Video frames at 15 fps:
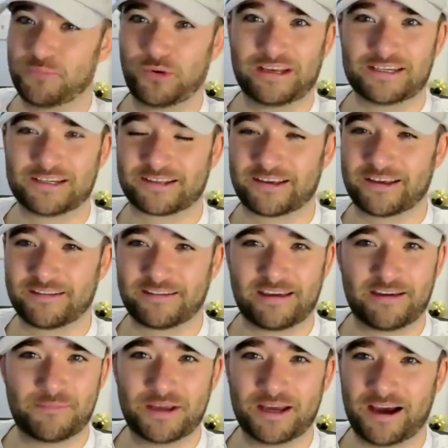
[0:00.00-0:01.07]
Just give me
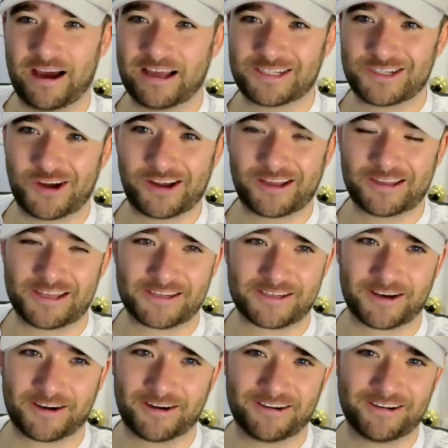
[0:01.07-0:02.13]
a hot dog at the
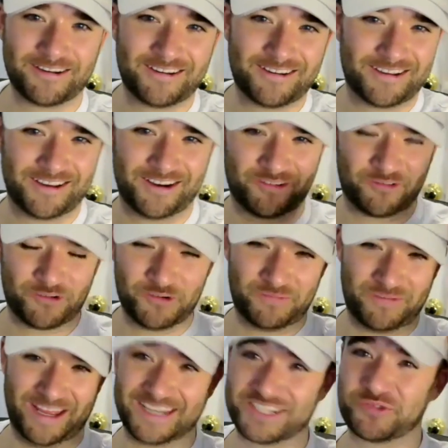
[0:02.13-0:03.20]
turn and a
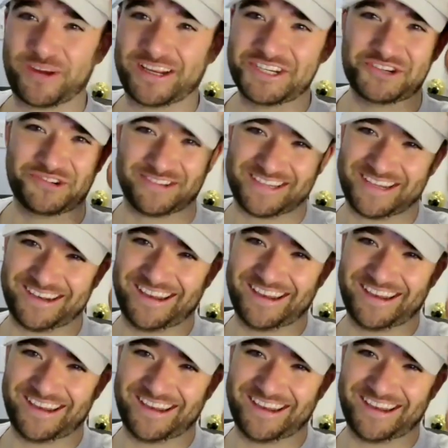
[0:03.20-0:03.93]
swing juice, and